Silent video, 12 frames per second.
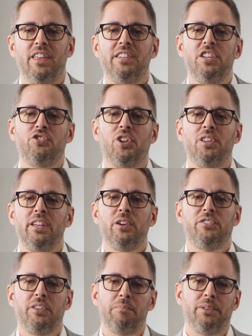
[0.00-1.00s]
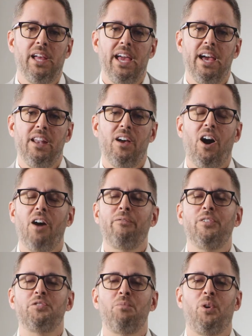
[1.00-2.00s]
Digital Literacy Plan
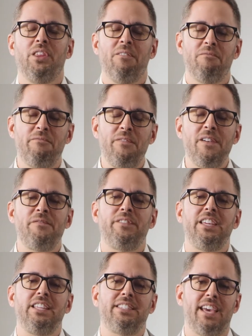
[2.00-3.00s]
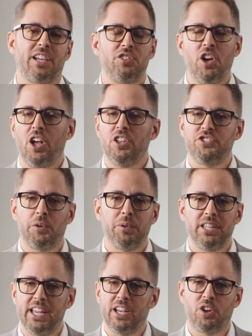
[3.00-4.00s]
offers more than fifty
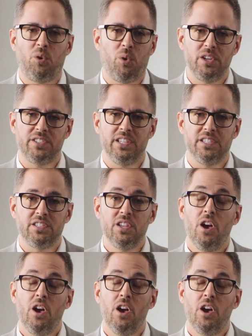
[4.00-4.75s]
technology-related courses